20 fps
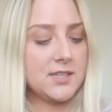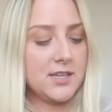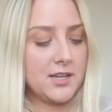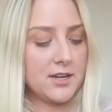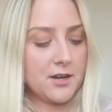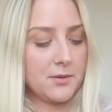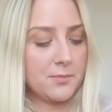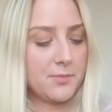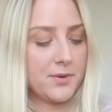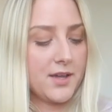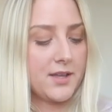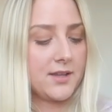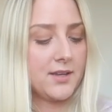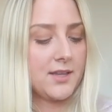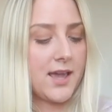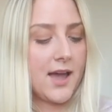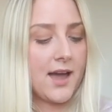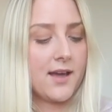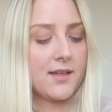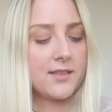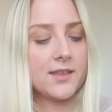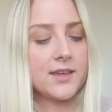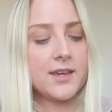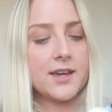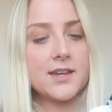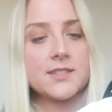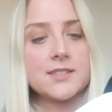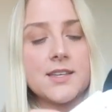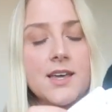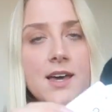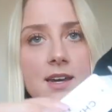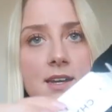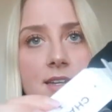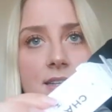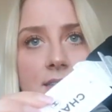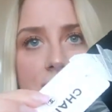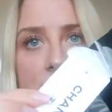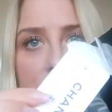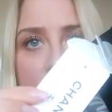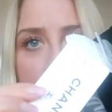here, but yeah, like I said,
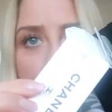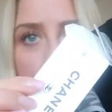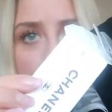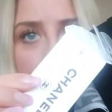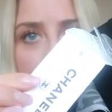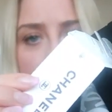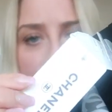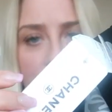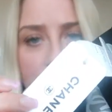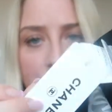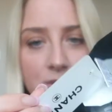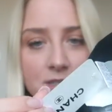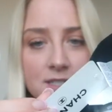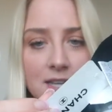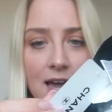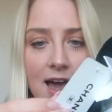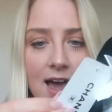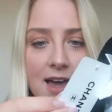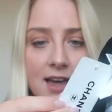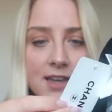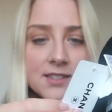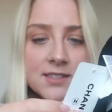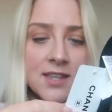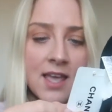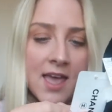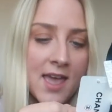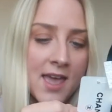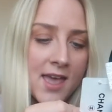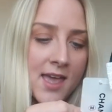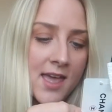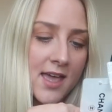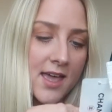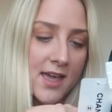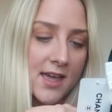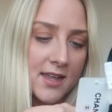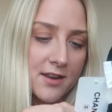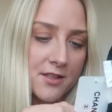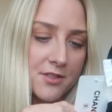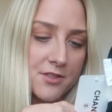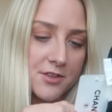still brand new with tags
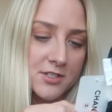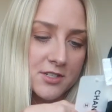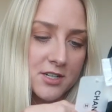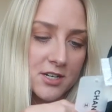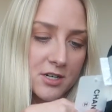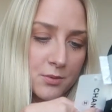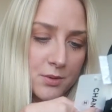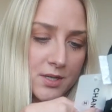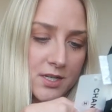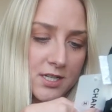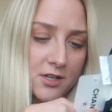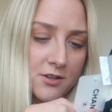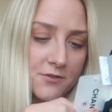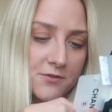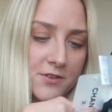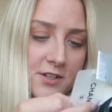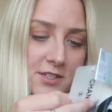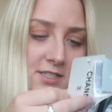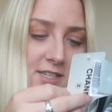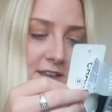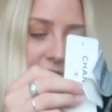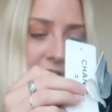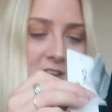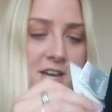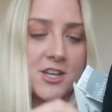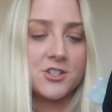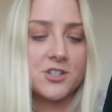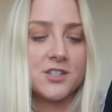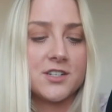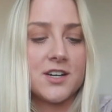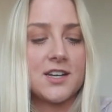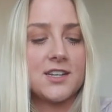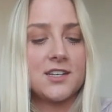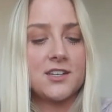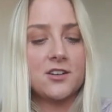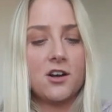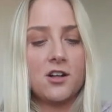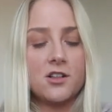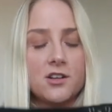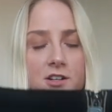and the skirt retailed for
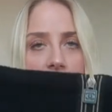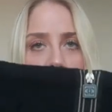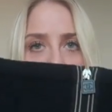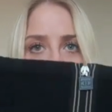$790.